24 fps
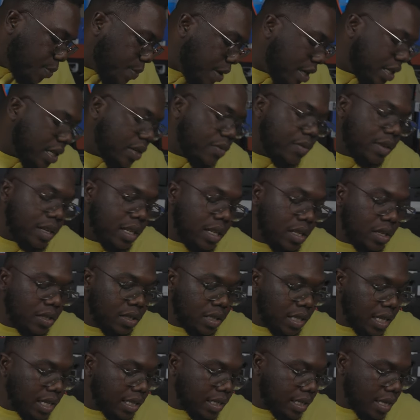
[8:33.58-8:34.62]
especially with a little
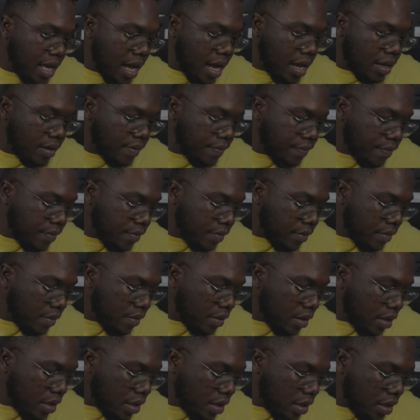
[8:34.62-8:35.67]
thin sock.
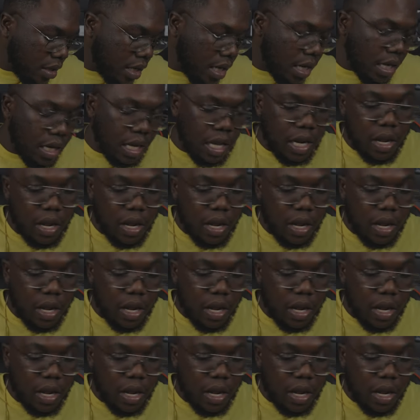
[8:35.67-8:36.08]
It,